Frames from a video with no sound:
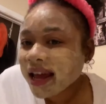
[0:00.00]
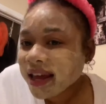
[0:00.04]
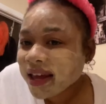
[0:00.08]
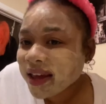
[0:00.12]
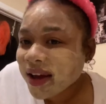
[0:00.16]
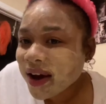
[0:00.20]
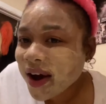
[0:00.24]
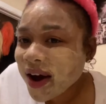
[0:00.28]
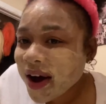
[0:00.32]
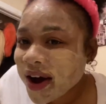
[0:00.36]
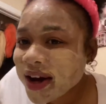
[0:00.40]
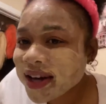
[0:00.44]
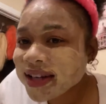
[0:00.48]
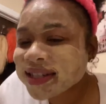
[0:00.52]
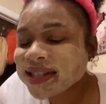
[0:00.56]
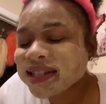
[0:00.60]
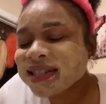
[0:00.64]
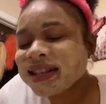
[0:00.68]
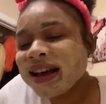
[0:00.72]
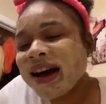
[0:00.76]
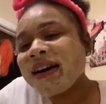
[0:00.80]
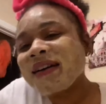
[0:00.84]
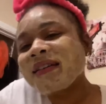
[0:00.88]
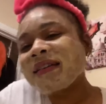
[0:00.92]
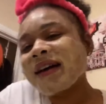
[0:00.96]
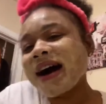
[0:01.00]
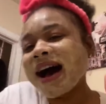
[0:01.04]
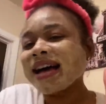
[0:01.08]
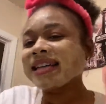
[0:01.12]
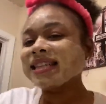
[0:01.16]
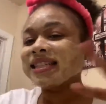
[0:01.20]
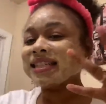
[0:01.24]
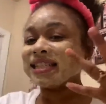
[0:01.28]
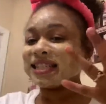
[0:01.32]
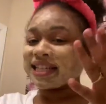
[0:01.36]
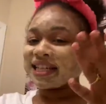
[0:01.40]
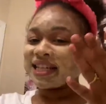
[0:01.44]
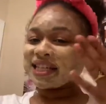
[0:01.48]
y'all so
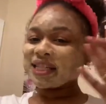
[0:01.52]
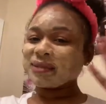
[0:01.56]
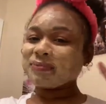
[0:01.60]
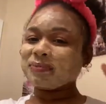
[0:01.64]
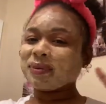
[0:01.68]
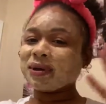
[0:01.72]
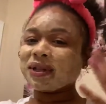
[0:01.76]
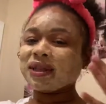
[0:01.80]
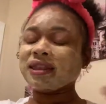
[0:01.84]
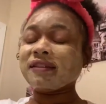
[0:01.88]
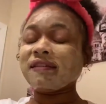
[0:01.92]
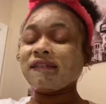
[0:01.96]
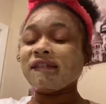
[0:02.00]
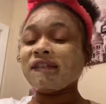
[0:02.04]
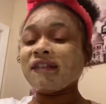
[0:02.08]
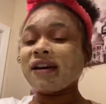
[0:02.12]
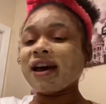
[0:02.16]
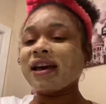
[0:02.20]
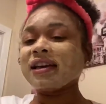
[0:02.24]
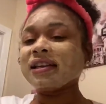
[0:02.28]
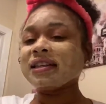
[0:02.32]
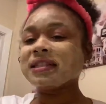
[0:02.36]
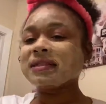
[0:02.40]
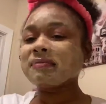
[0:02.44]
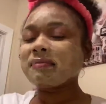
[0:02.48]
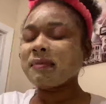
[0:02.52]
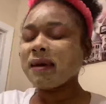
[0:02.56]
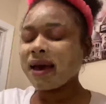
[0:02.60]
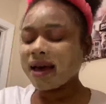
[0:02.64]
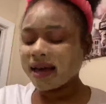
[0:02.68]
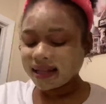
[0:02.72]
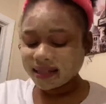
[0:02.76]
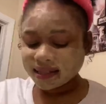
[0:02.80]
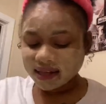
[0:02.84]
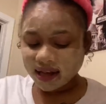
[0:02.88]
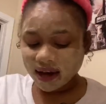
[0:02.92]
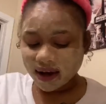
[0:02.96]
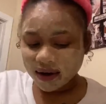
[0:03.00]
i just put the face
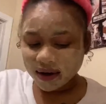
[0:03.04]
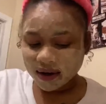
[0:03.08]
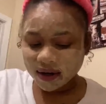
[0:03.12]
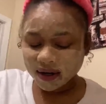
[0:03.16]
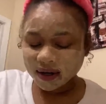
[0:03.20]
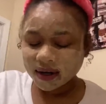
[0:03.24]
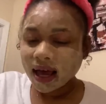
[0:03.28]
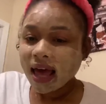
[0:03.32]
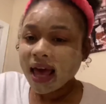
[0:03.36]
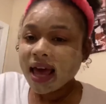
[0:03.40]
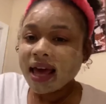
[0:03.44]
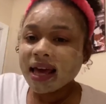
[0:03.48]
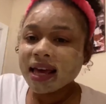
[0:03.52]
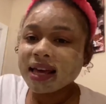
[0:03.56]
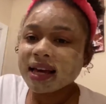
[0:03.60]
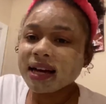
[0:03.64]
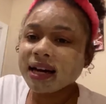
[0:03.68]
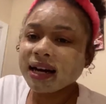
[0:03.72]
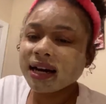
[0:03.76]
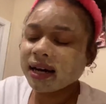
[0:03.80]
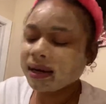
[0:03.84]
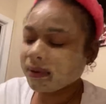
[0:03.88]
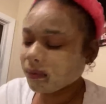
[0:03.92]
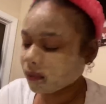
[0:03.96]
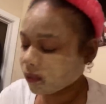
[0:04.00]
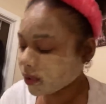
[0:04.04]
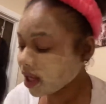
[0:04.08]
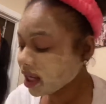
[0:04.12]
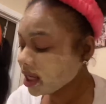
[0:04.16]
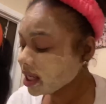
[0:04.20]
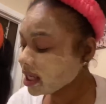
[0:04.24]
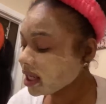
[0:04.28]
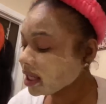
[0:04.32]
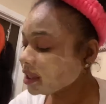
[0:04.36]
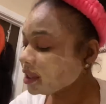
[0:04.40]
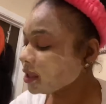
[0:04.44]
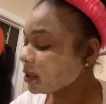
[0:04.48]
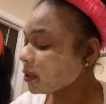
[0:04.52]
mask on um,
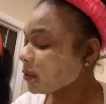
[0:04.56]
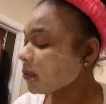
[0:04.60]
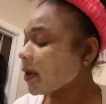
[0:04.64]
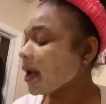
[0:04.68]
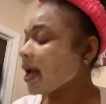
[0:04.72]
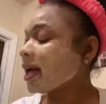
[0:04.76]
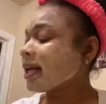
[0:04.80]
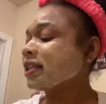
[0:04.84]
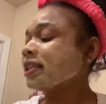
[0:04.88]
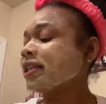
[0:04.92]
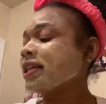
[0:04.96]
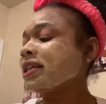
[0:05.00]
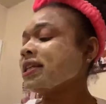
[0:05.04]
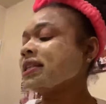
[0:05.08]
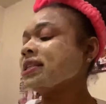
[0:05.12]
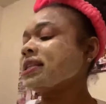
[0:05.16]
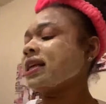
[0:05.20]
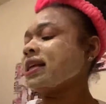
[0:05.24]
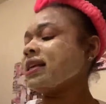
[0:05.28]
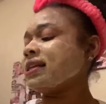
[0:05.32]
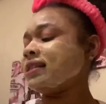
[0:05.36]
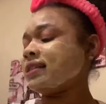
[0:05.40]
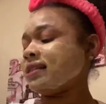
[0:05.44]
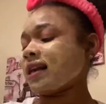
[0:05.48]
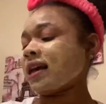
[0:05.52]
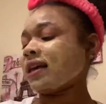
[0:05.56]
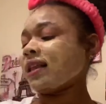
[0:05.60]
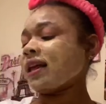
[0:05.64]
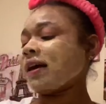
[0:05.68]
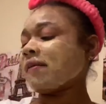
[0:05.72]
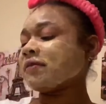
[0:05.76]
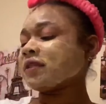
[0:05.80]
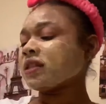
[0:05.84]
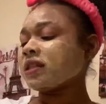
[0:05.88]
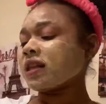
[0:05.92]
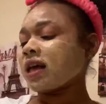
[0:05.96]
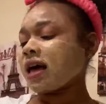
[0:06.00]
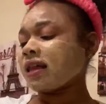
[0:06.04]
reading the directions it said
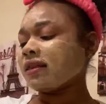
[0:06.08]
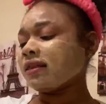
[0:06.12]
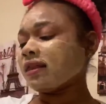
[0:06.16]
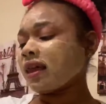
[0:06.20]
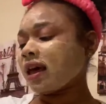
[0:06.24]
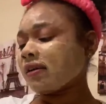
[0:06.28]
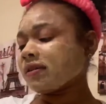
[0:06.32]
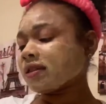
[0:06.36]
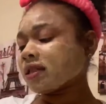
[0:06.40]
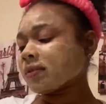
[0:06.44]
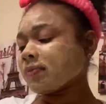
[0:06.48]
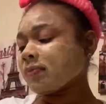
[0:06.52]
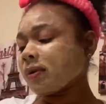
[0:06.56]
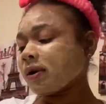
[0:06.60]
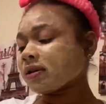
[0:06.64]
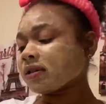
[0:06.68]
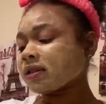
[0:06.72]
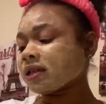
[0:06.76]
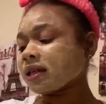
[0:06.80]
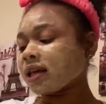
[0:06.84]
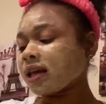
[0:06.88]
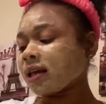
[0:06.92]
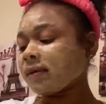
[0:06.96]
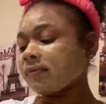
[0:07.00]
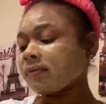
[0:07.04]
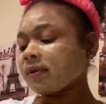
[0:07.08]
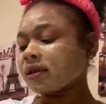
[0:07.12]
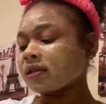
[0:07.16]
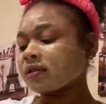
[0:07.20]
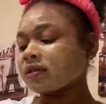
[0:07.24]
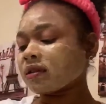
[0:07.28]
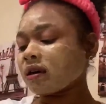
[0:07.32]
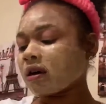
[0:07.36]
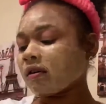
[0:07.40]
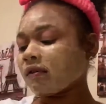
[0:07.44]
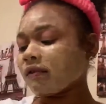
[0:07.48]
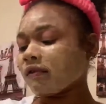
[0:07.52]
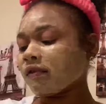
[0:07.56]
that i'm that i'm supposed to keep
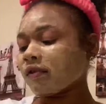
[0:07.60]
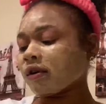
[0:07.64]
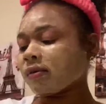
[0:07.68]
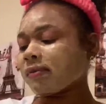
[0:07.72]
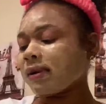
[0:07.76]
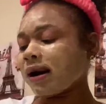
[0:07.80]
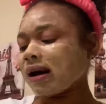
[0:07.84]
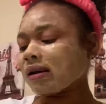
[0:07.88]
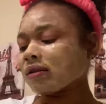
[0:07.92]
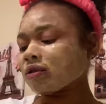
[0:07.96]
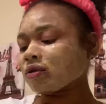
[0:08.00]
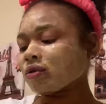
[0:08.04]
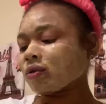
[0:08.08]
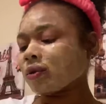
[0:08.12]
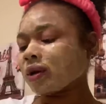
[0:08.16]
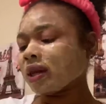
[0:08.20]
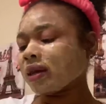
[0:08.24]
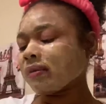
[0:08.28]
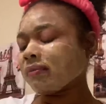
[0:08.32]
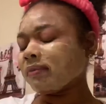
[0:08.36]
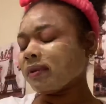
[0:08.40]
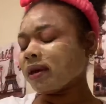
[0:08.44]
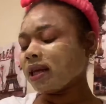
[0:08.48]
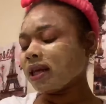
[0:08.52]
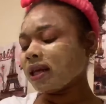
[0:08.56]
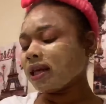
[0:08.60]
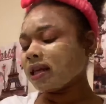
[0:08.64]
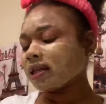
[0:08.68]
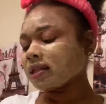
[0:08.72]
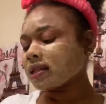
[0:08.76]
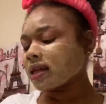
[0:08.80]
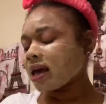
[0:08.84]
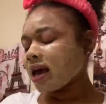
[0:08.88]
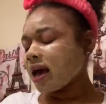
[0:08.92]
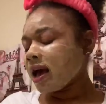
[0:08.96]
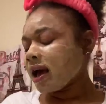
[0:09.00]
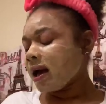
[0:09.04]
this on for about 20 minutes